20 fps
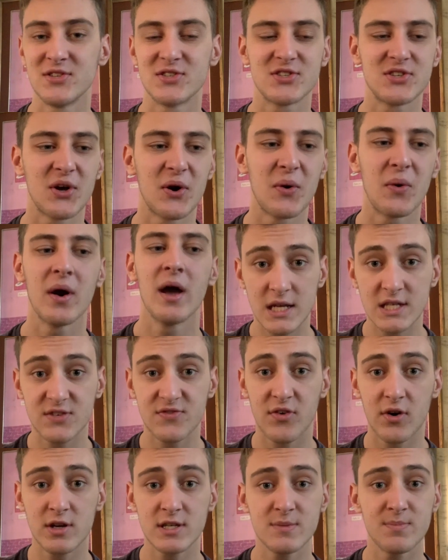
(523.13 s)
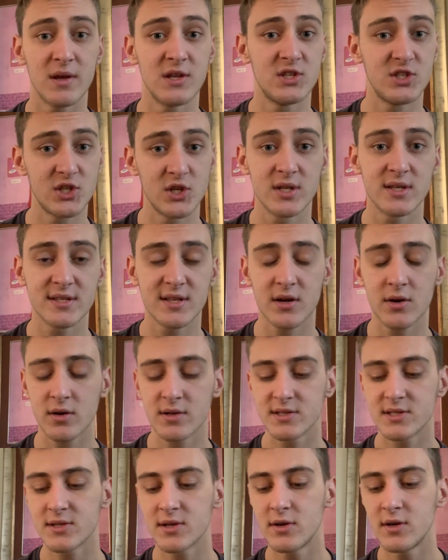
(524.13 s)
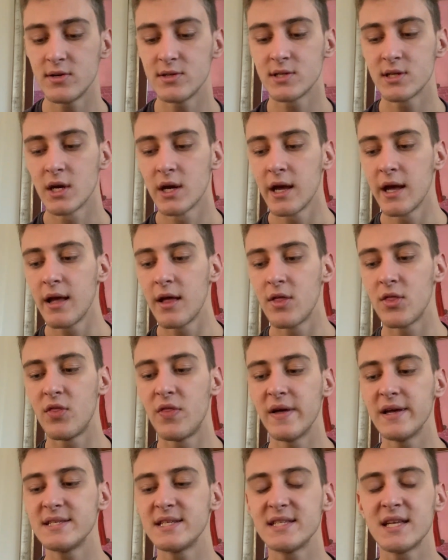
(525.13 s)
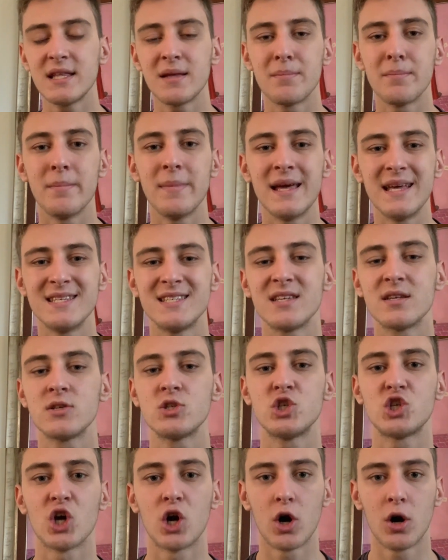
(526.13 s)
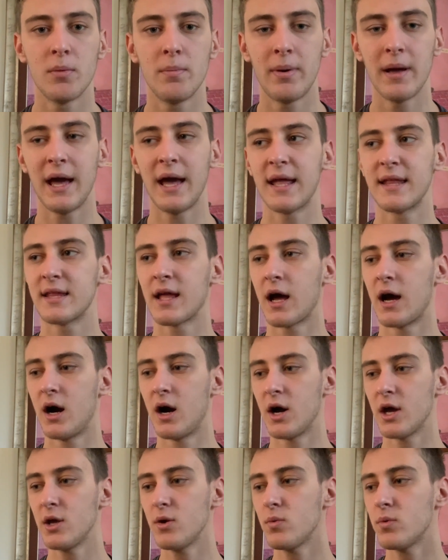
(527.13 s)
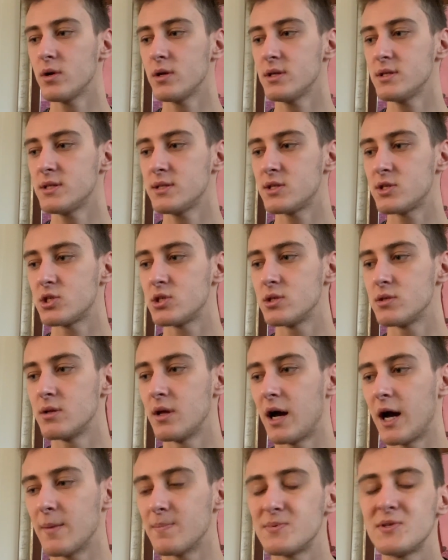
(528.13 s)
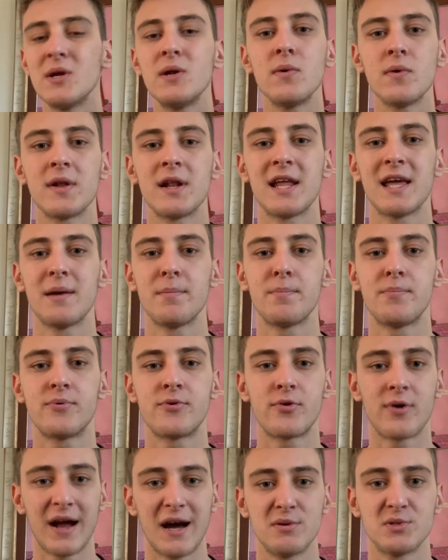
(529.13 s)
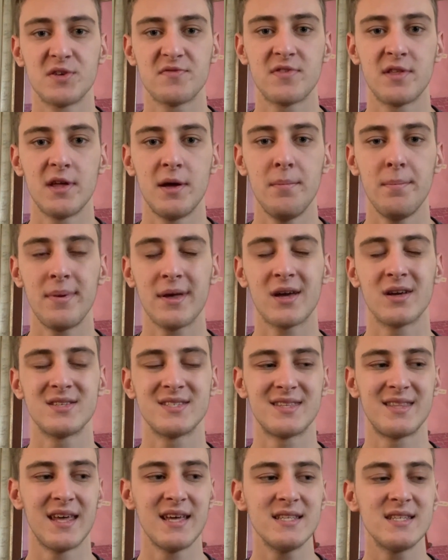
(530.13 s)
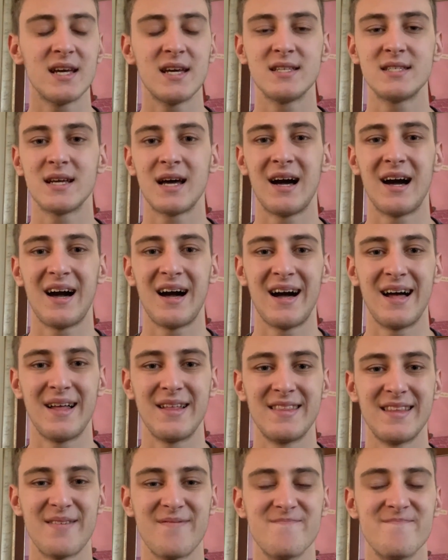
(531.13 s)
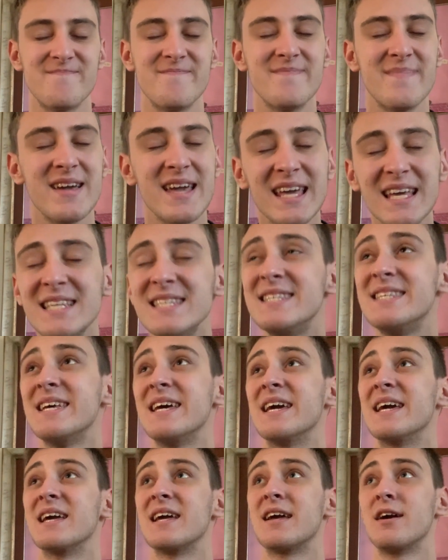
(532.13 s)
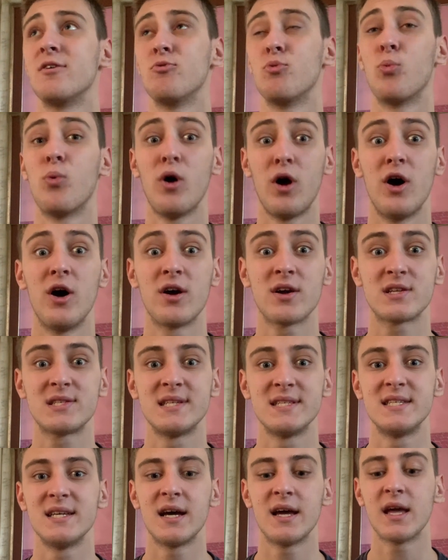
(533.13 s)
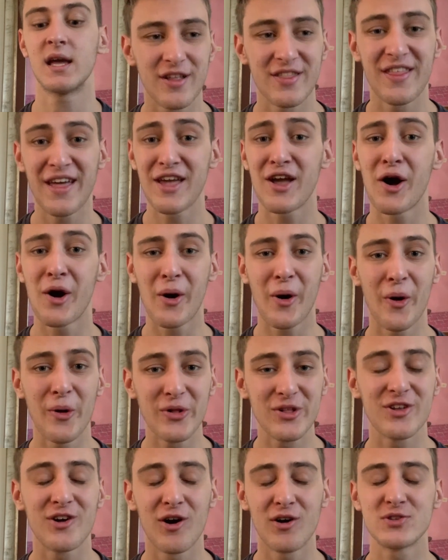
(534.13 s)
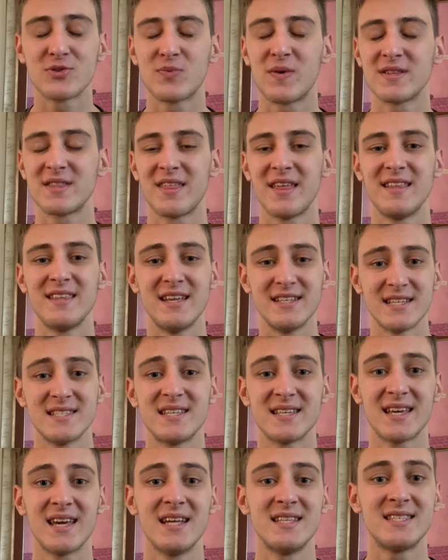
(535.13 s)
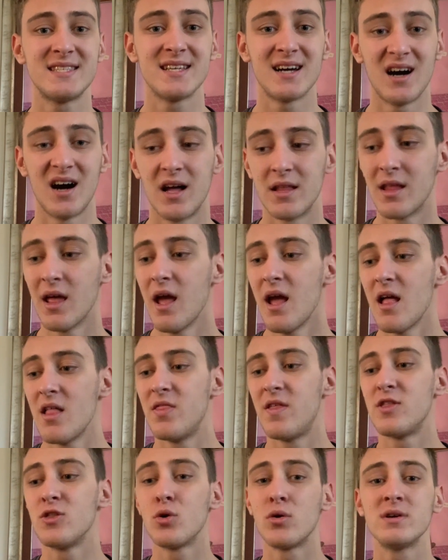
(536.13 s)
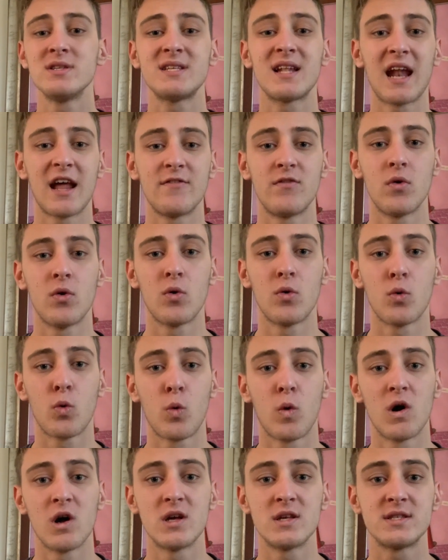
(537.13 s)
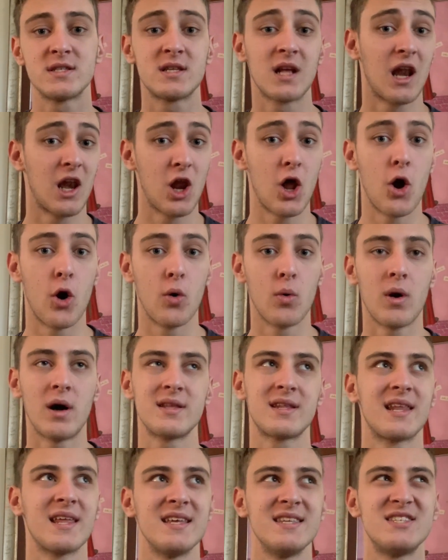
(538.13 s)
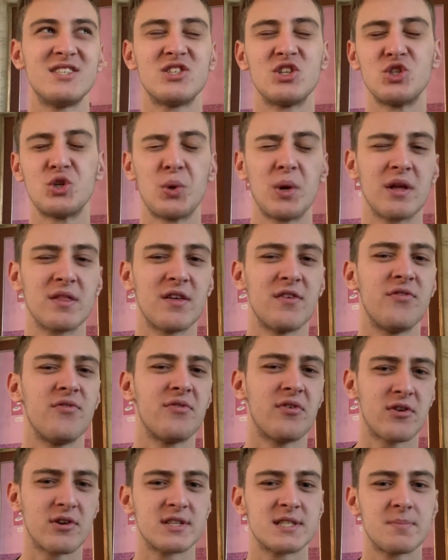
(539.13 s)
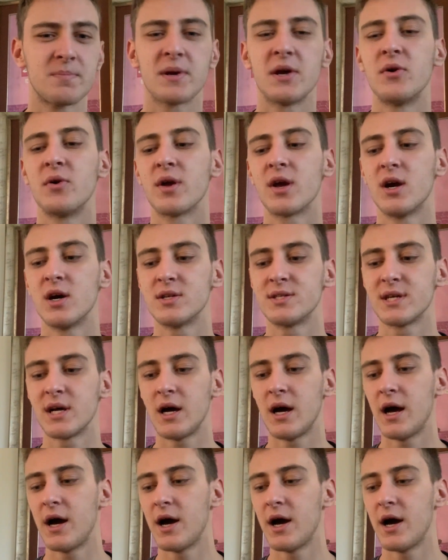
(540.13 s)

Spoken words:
So as far as my students are concerned, they did an amazing job and I was absolutely proud of them because they did an amazing work today. They all got what they needed to get done. The noise level was low, at least during the first period.